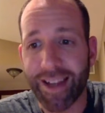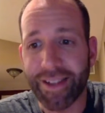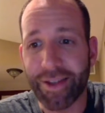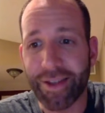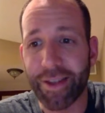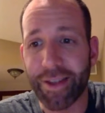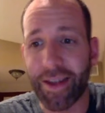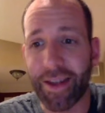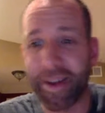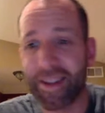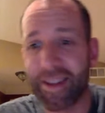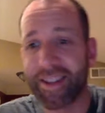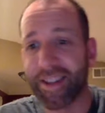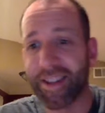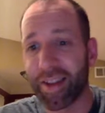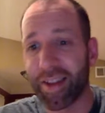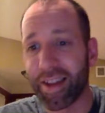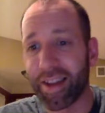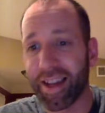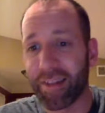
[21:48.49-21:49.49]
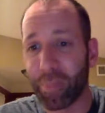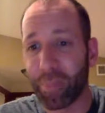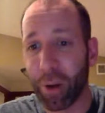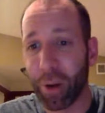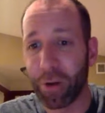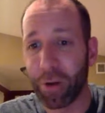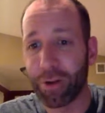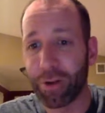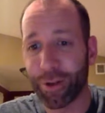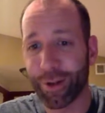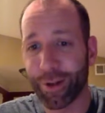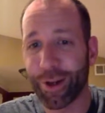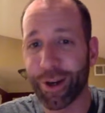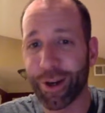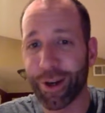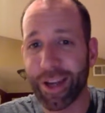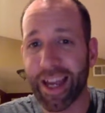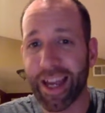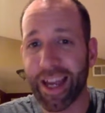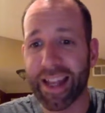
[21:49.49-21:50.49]
So that it pulls your
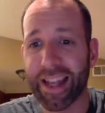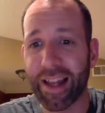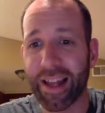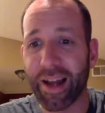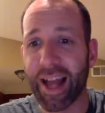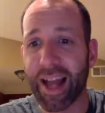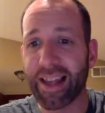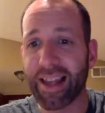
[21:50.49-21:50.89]
cookie and that